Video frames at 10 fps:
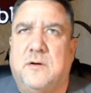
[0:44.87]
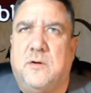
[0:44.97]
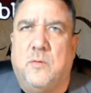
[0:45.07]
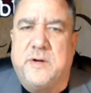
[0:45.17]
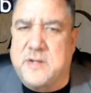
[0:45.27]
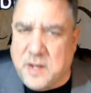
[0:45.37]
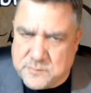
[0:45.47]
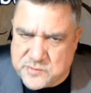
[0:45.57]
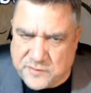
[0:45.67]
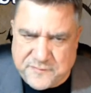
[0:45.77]
when it comes
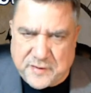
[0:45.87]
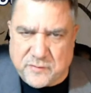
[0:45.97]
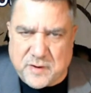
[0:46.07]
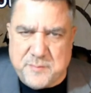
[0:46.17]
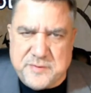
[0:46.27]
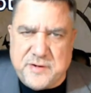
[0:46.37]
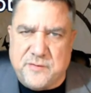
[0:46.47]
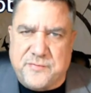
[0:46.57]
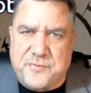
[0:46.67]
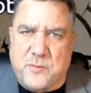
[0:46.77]
to the federal government and their
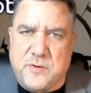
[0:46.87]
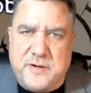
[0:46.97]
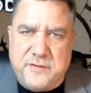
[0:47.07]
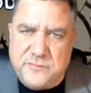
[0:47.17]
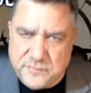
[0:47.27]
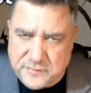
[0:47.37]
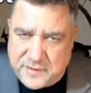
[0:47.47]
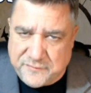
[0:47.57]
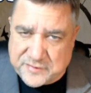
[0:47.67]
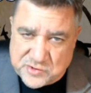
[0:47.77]
authorities,
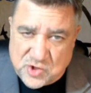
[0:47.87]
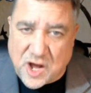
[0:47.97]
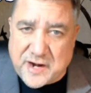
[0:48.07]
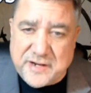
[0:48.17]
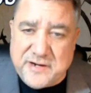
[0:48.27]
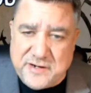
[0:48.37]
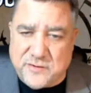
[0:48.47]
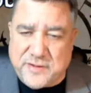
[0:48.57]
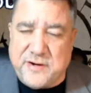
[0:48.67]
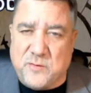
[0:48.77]
if it's not in here,
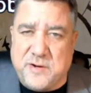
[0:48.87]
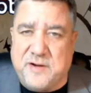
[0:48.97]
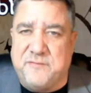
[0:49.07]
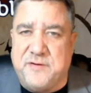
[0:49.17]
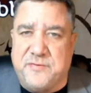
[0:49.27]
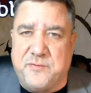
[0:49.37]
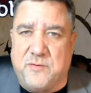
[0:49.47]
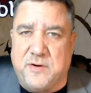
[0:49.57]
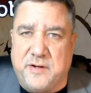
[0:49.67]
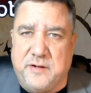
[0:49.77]
they don't have the
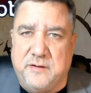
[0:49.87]
authority.